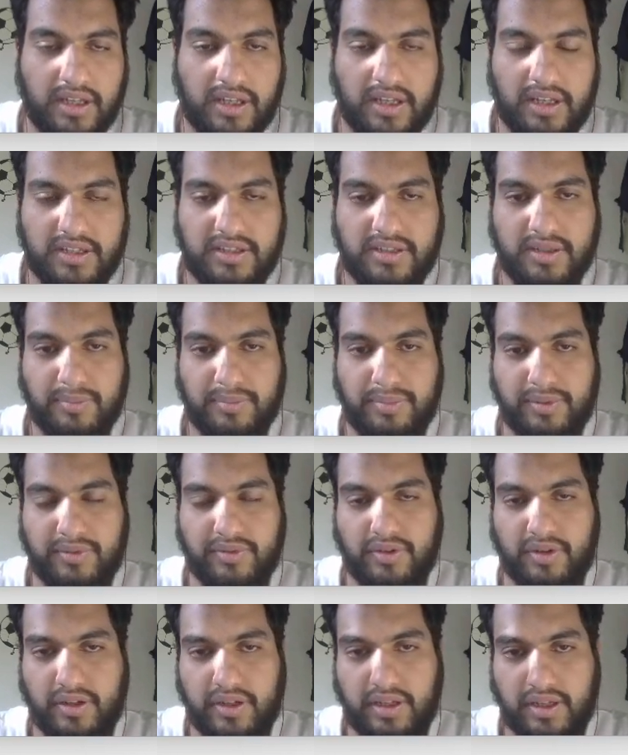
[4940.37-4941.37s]
is simple
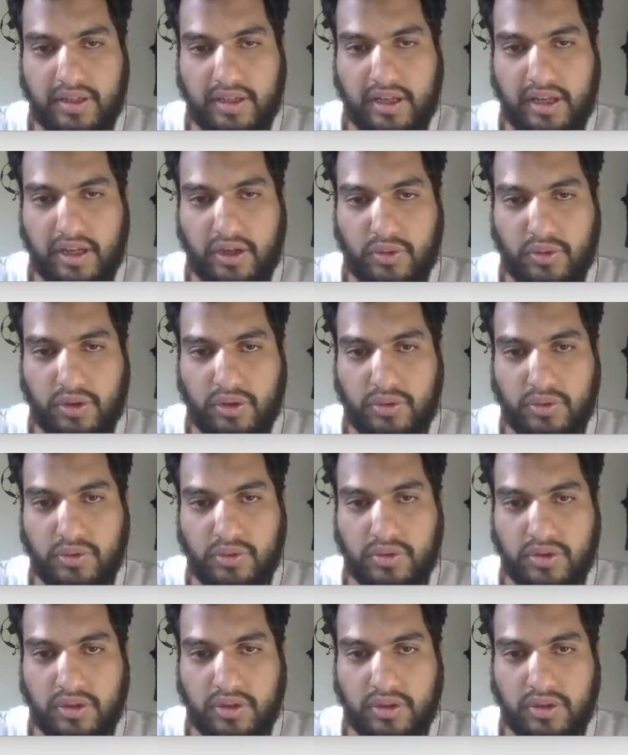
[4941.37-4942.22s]
E equal to